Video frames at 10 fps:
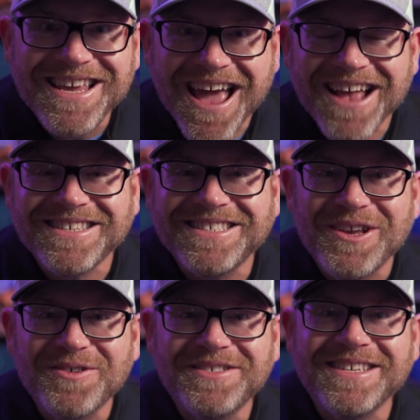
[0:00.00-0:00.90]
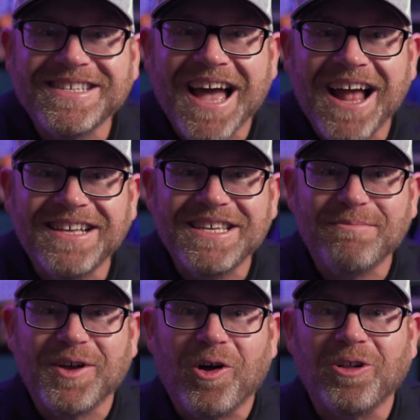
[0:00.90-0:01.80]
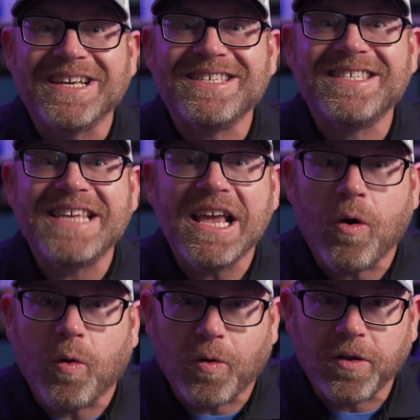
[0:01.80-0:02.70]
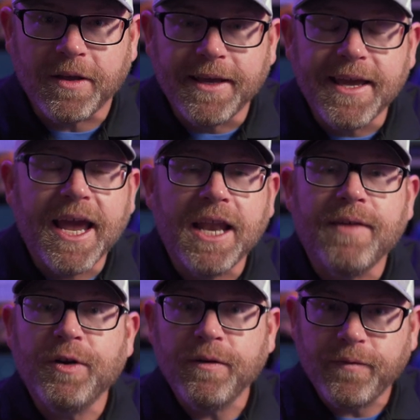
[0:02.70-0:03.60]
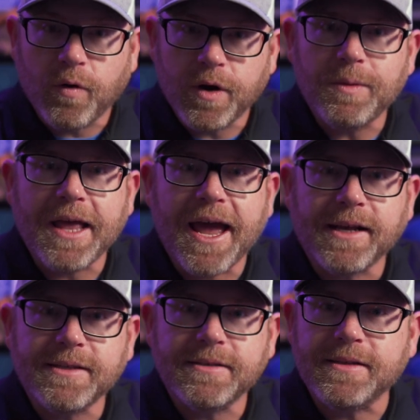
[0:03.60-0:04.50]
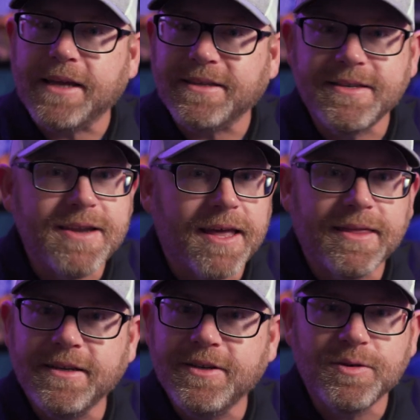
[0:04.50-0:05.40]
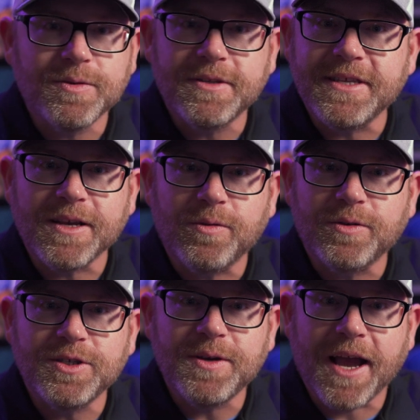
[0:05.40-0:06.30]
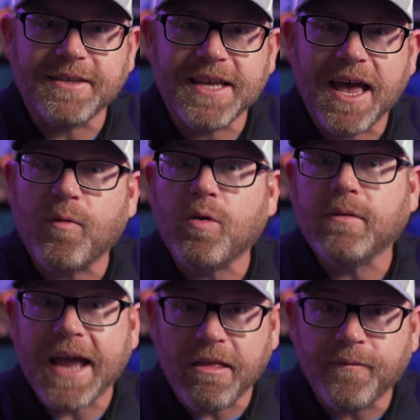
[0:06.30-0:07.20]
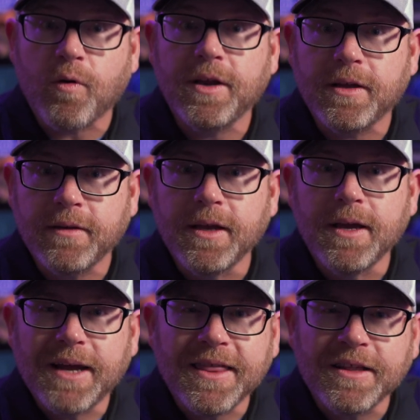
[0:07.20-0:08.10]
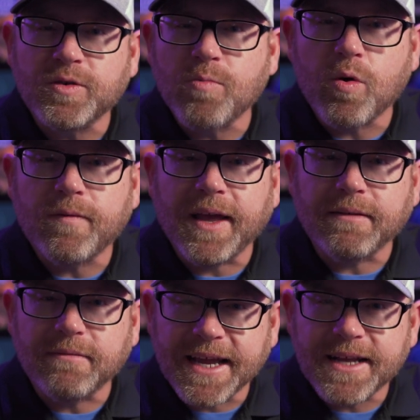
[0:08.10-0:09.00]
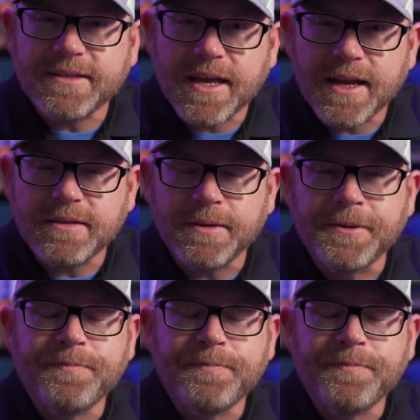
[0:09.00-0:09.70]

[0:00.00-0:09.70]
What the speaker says: Yes, there's this concept called a sinkhole. And if you're in Florida, relax. It has nothing to do with the sinkholes you guys have, or California. I think those are more of like landslides.